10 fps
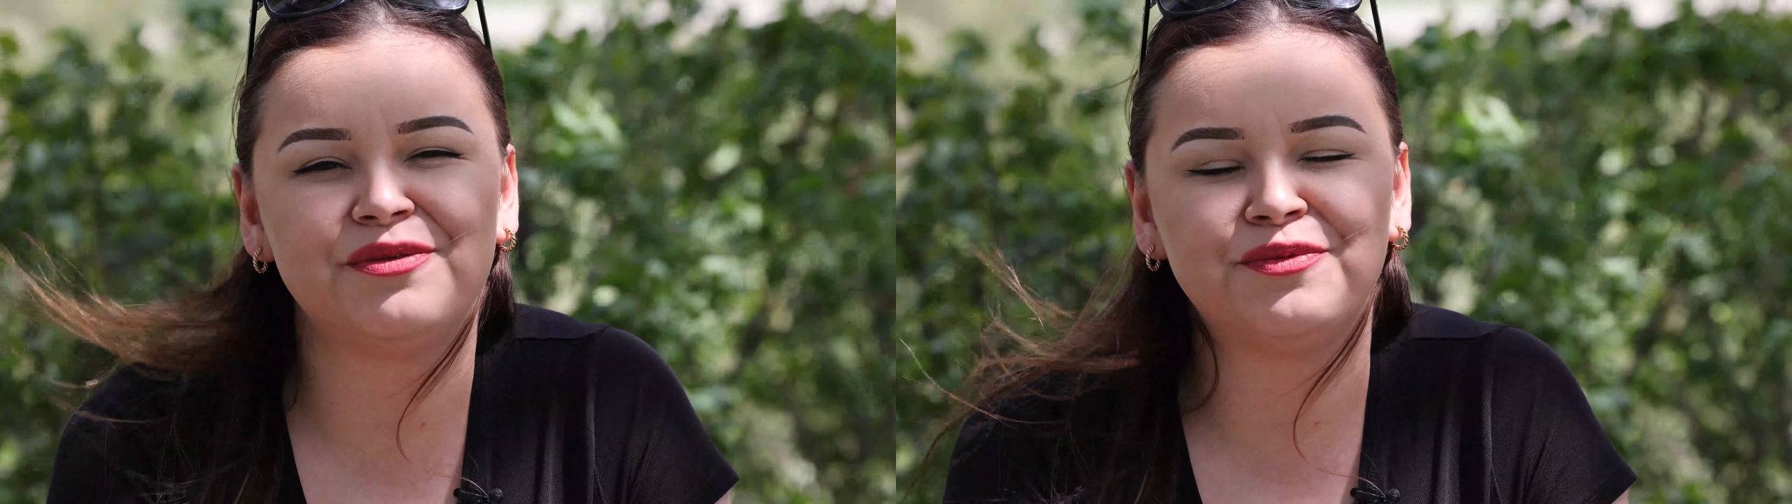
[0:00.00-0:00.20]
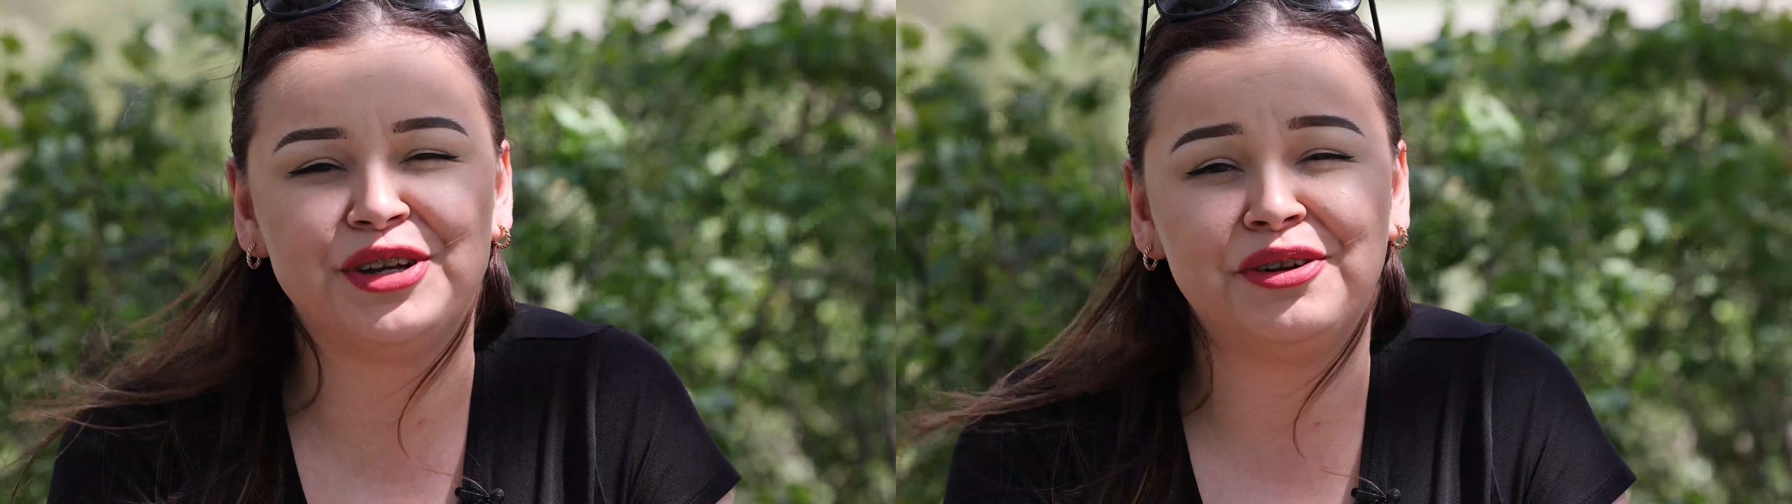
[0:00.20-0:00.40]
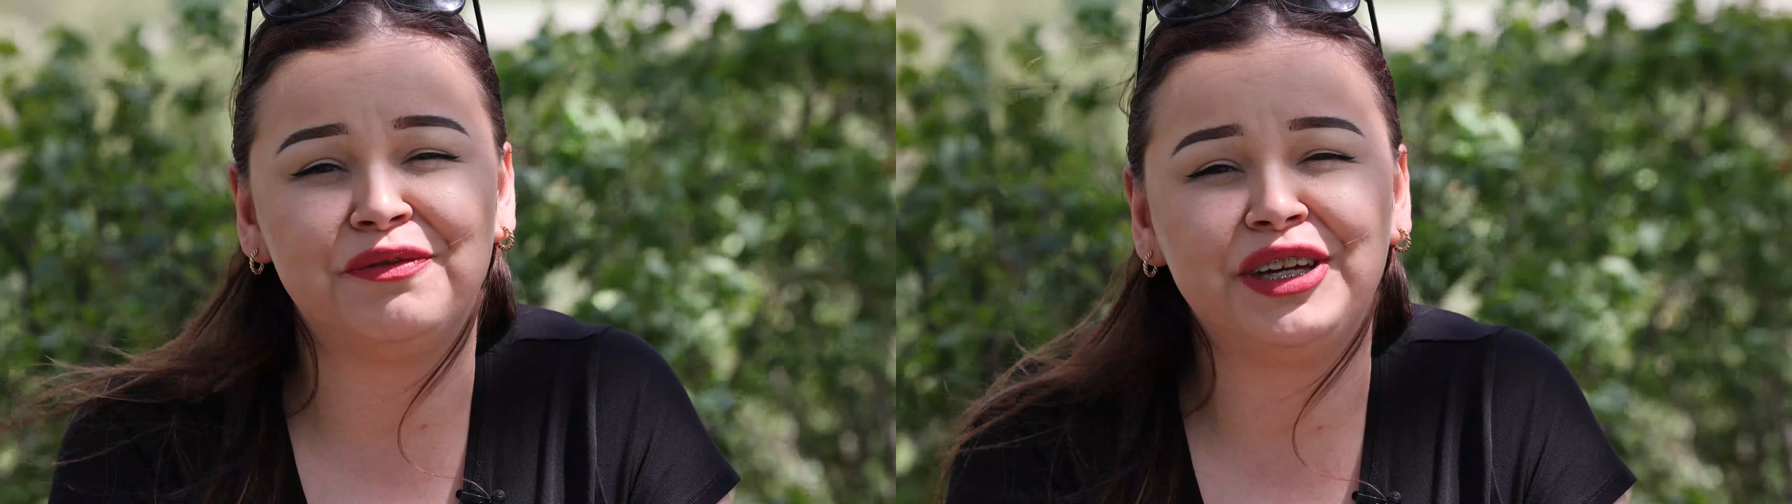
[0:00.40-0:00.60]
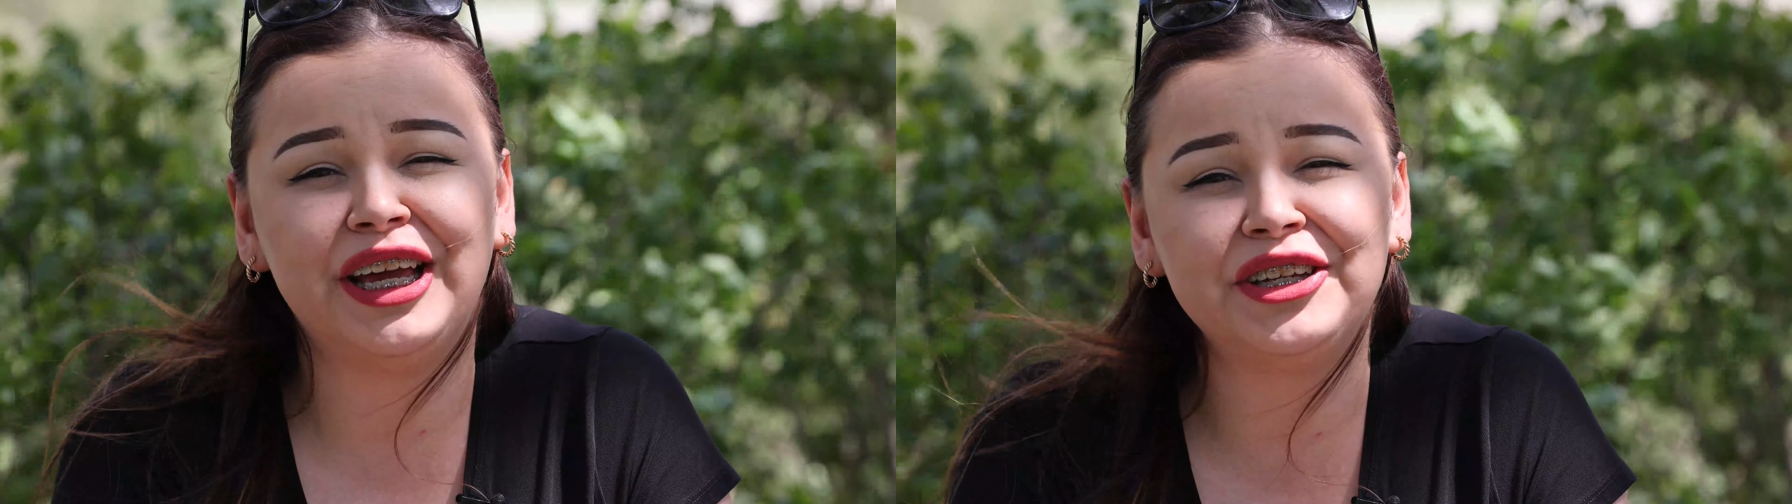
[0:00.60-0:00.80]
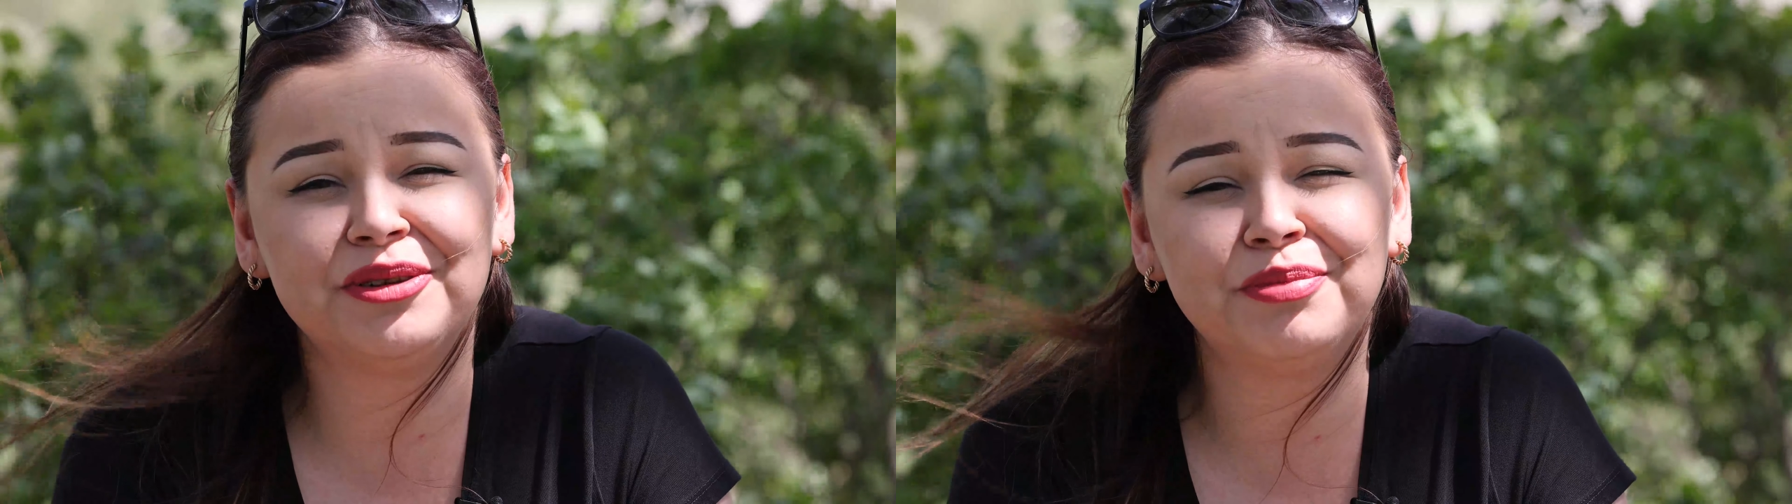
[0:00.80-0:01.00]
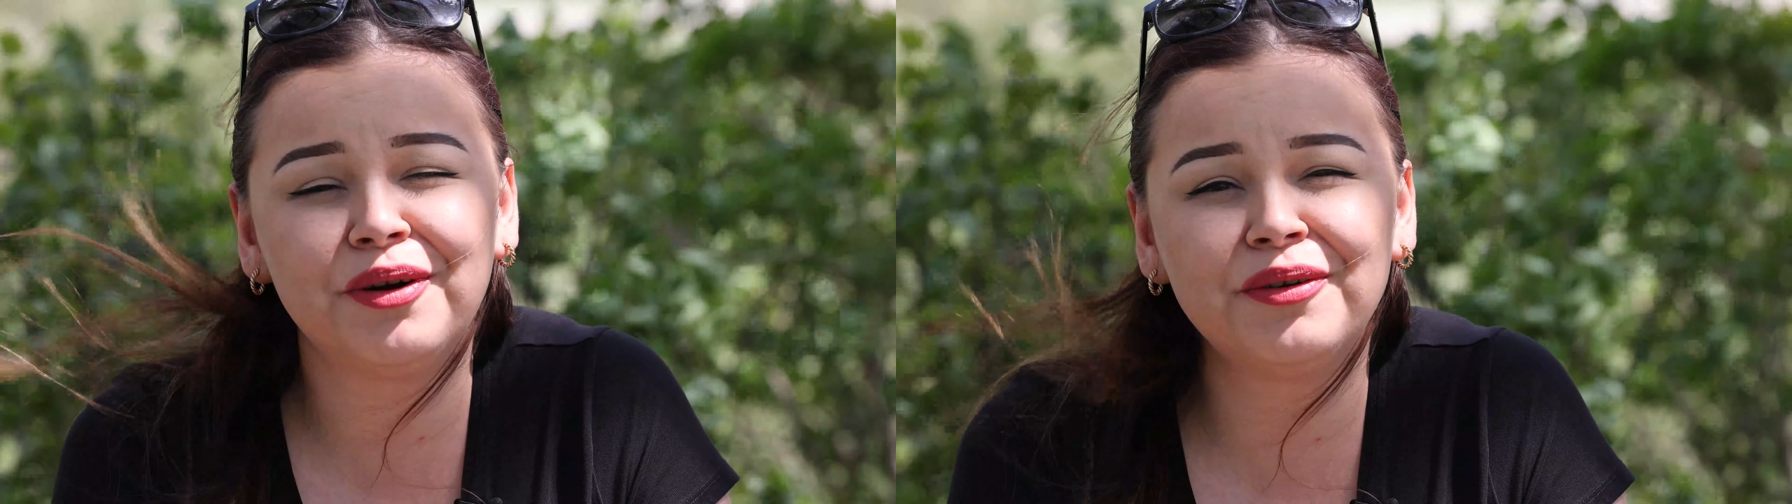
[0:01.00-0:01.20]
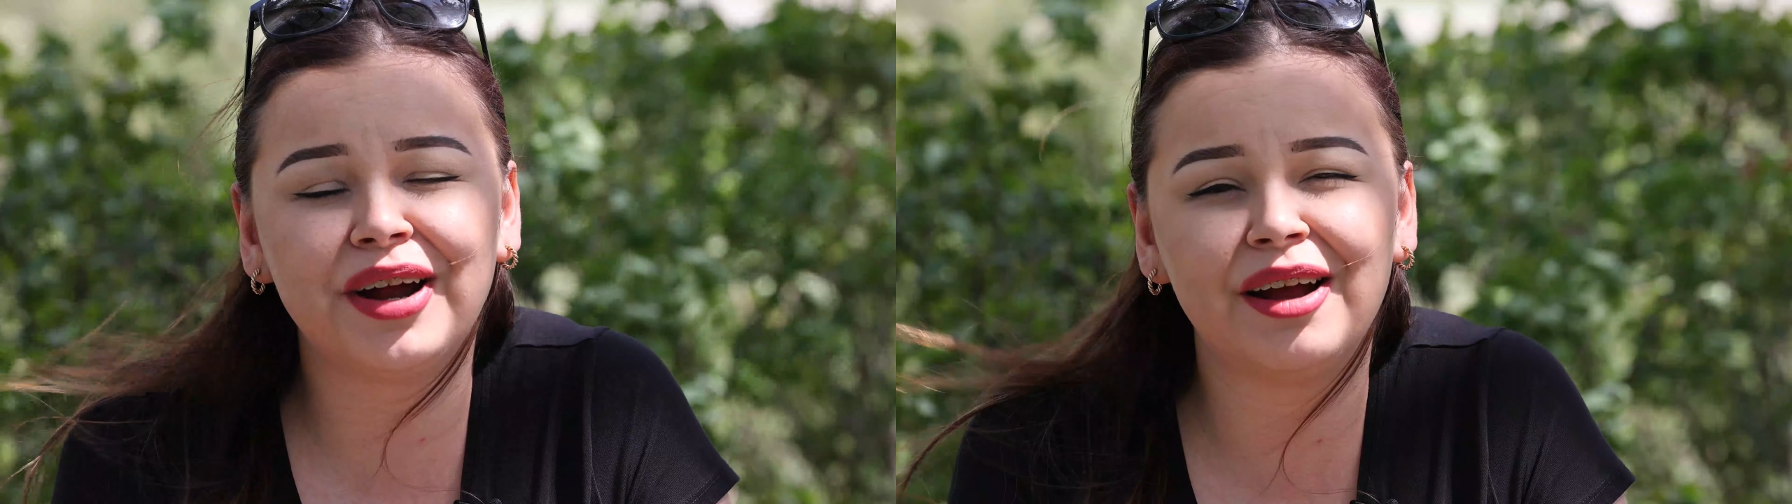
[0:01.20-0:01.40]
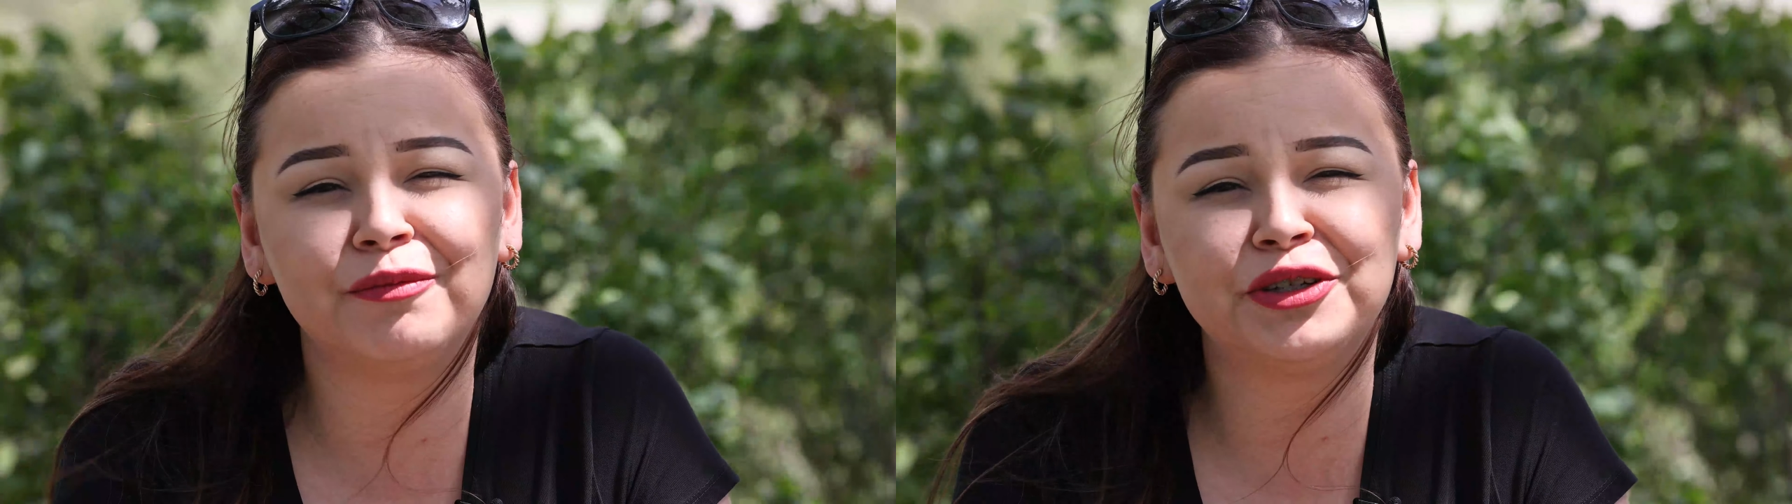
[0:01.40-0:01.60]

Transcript: reunification program,